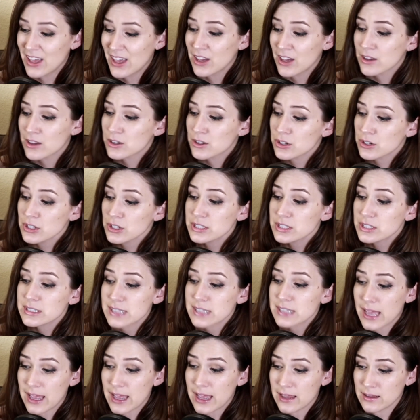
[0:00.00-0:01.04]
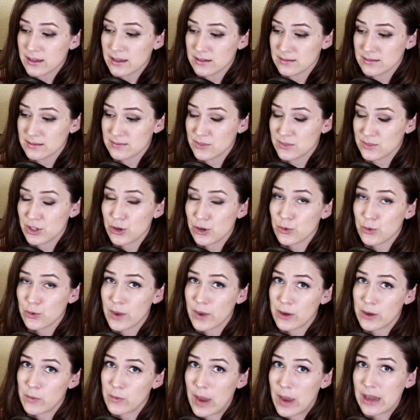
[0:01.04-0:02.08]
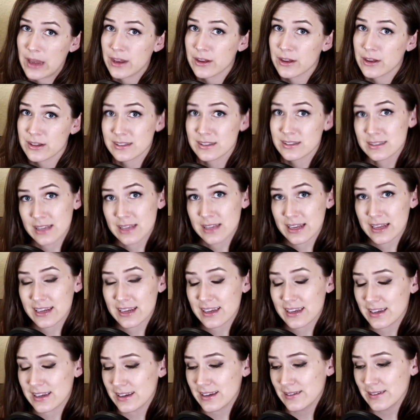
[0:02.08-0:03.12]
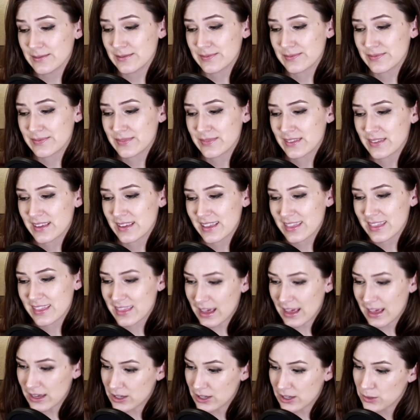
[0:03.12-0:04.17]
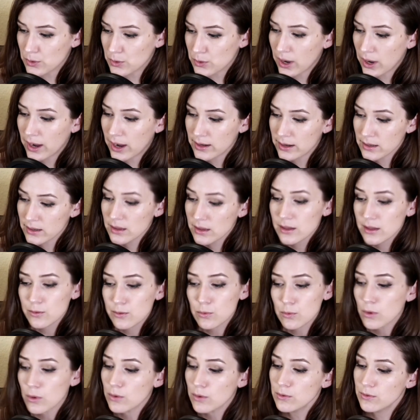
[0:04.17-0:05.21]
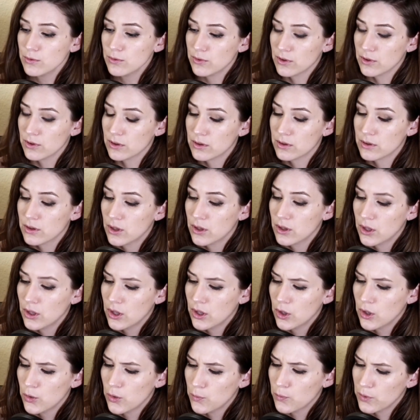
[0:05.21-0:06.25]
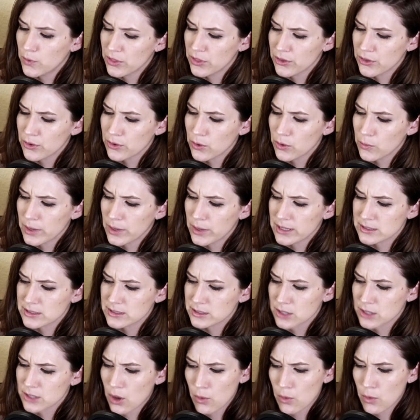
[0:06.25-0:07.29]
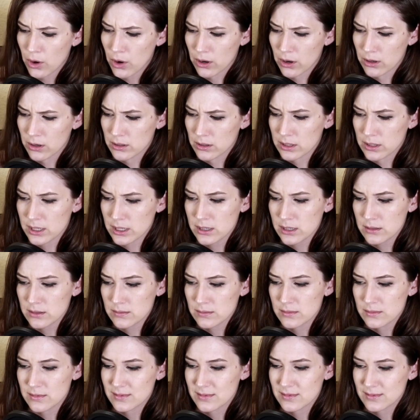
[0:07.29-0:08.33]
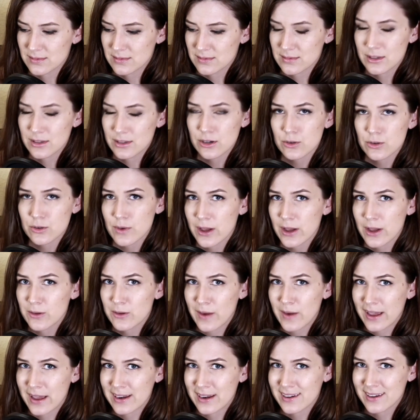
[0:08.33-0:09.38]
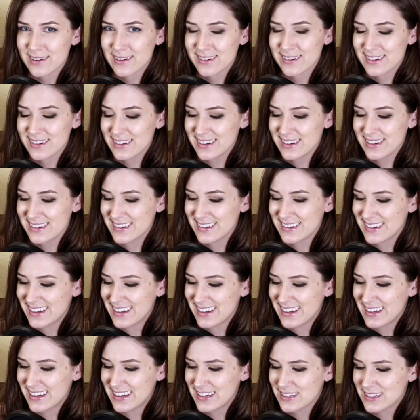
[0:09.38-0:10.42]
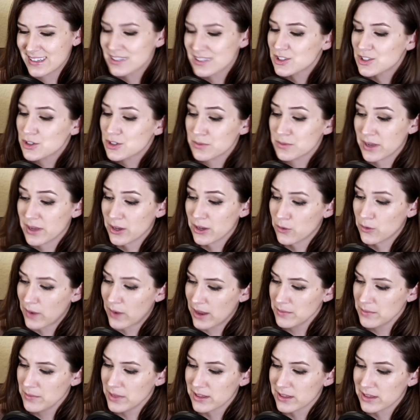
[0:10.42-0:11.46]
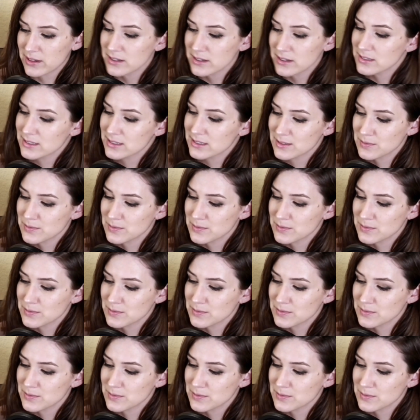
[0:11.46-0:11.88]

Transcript: "Good day, Little Red Riding Hood," said he. "Thank you kindly, wolf. Whither away so early, Little Red Riding Hood?" "To my grandmother's."